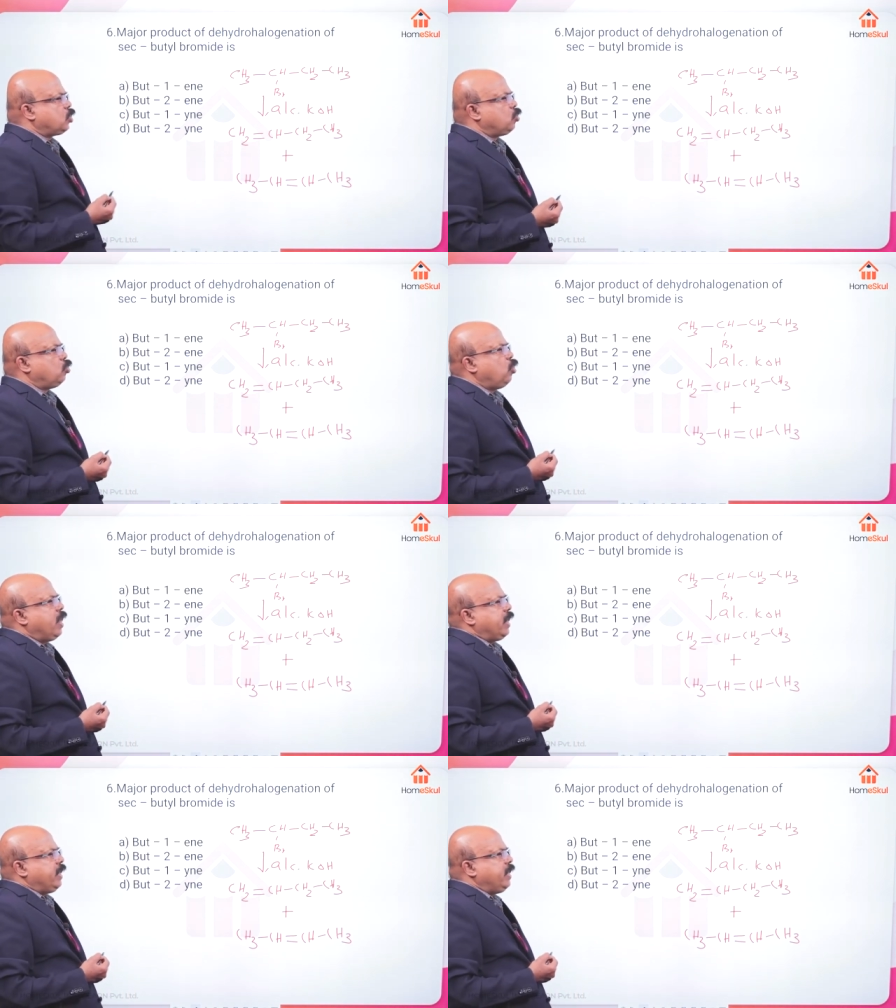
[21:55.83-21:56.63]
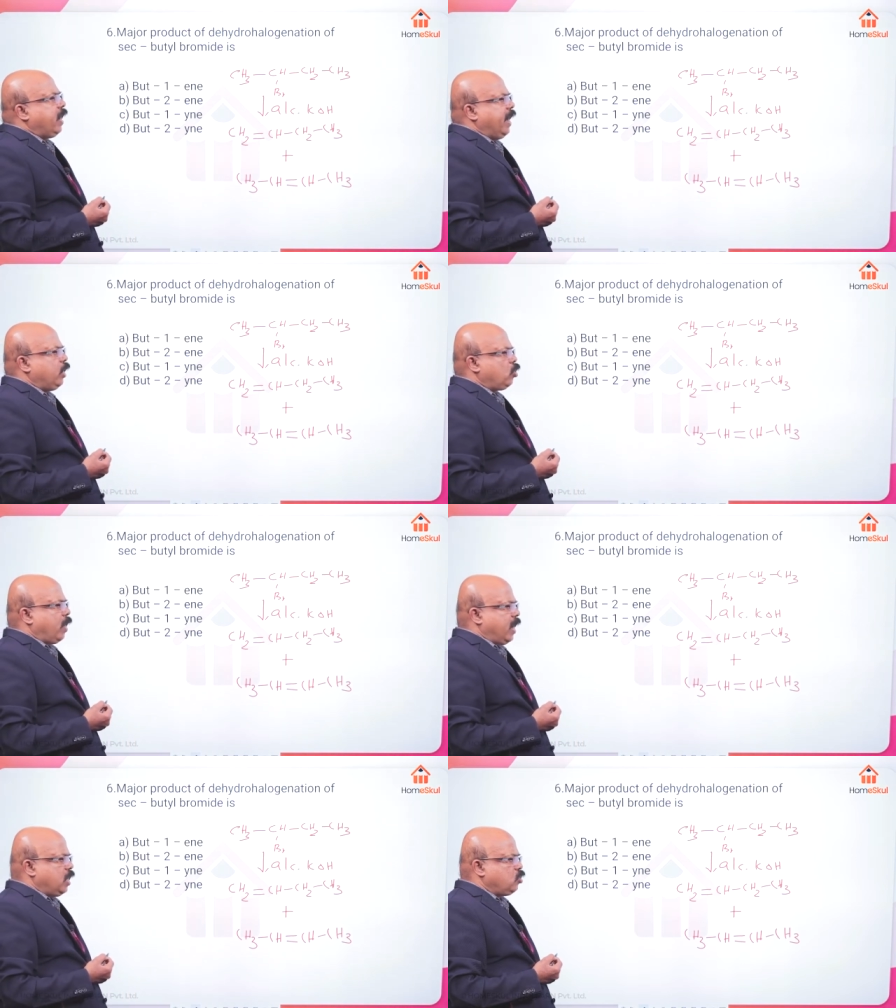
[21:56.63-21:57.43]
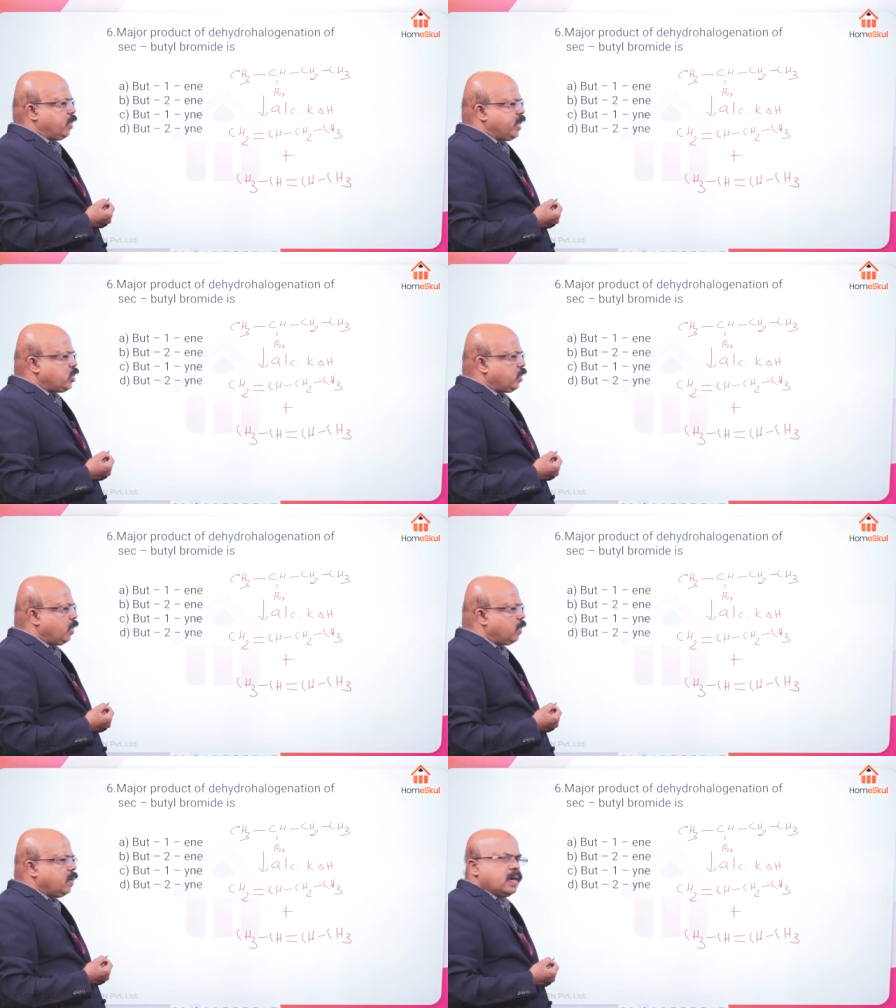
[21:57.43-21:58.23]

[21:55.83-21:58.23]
to dehydrohalogenation,